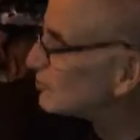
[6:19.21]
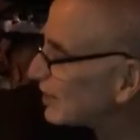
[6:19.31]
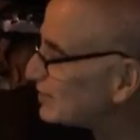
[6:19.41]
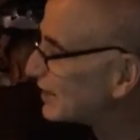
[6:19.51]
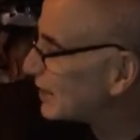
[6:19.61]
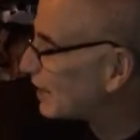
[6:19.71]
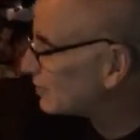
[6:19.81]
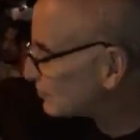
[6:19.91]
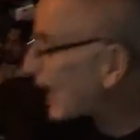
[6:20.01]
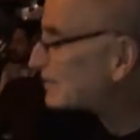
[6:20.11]

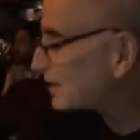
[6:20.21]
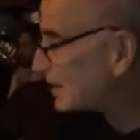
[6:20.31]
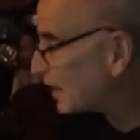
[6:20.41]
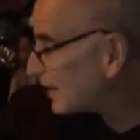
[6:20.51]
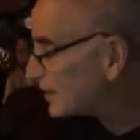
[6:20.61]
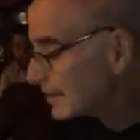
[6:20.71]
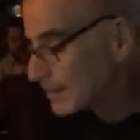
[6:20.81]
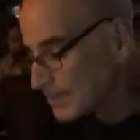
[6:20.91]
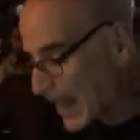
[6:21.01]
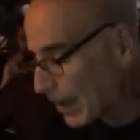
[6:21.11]
Saturday night.
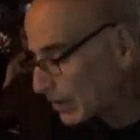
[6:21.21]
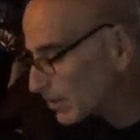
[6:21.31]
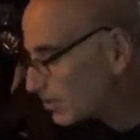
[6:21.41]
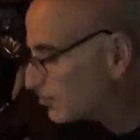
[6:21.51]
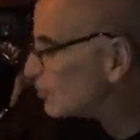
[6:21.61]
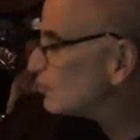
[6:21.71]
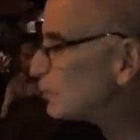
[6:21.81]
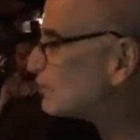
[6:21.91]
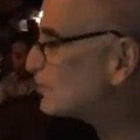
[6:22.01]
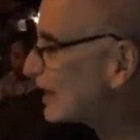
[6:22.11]
Now, Jews
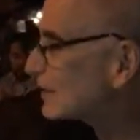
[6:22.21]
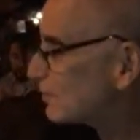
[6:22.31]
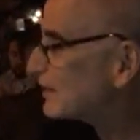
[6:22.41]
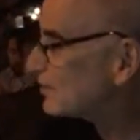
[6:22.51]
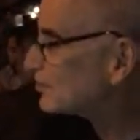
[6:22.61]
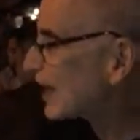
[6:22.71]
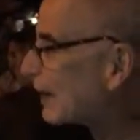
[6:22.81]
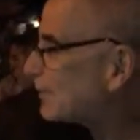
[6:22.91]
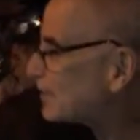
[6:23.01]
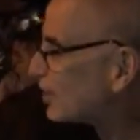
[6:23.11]
would celebrate the
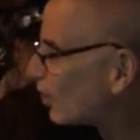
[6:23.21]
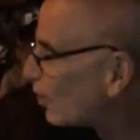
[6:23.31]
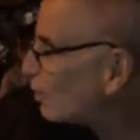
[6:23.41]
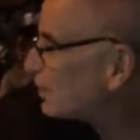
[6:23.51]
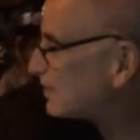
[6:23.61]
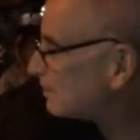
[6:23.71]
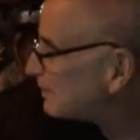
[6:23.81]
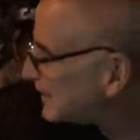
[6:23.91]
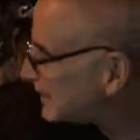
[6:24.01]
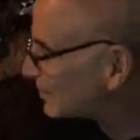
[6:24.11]
Sabbath at home with a
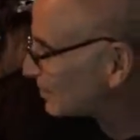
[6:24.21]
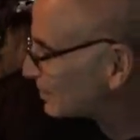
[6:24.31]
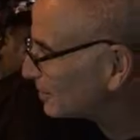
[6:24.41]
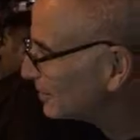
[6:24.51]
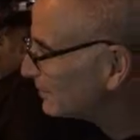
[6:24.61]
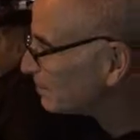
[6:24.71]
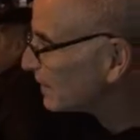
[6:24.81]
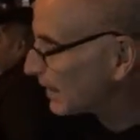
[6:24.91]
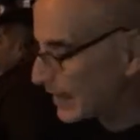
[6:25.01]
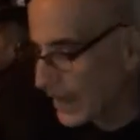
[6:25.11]
meal.
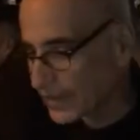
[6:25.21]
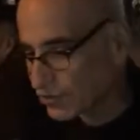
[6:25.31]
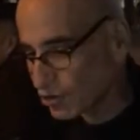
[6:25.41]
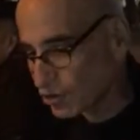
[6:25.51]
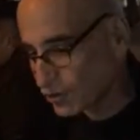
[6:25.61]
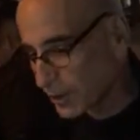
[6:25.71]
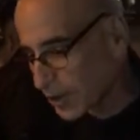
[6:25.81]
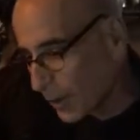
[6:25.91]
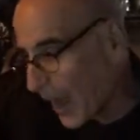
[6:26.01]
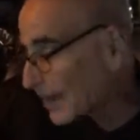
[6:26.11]
And Jews
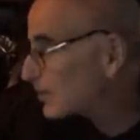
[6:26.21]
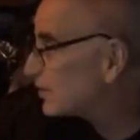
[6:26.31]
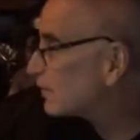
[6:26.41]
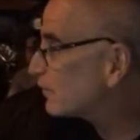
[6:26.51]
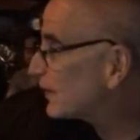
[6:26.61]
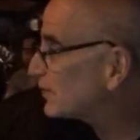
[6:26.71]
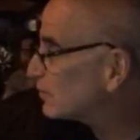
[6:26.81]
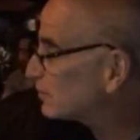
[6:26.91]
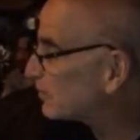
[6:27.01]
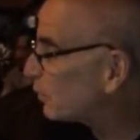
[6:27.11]
would go out into the
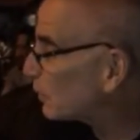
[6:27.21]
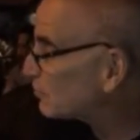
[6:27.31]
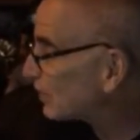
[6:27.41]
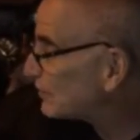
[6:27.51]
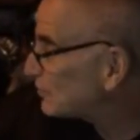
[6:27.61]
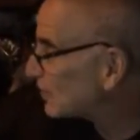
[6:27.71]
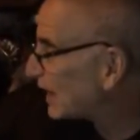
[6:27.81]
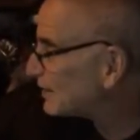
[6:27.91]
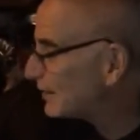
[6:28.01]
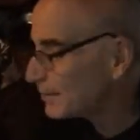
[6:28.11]
field before
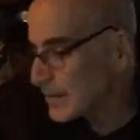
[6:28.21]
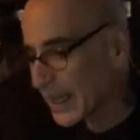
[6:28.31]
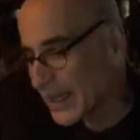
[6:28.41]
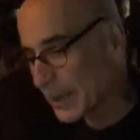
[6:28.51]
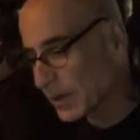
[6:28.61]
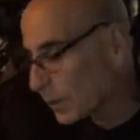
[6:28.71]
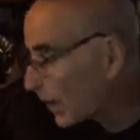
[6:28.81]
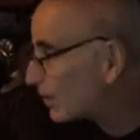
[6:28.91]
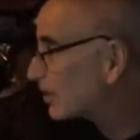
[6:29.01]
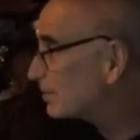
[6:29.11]
sunset, and they would
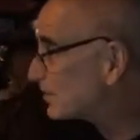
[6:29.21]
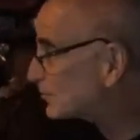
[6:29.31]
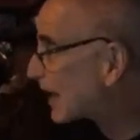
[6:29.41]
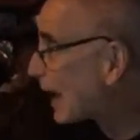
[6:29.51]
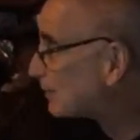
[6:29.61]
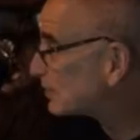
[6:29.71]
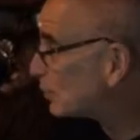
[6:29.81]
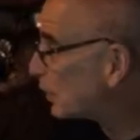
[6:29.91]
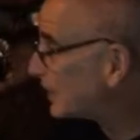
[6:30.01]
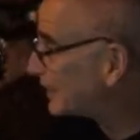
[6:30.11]
welcome the Sabbath
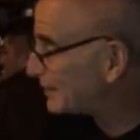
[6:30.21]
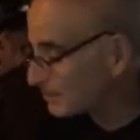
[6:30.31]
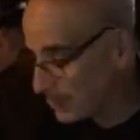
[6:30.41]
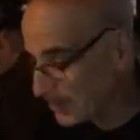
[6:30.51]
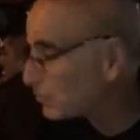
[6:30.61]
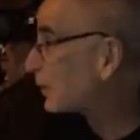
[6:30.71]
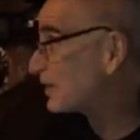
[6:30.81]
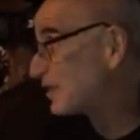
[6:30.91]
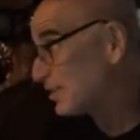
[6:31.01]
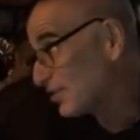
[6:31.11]
queen, is what
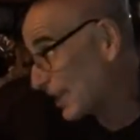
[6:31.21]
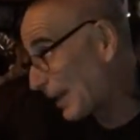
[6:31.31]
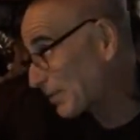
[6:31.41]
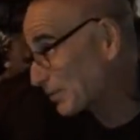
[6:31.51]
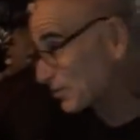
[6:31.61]
Sabbath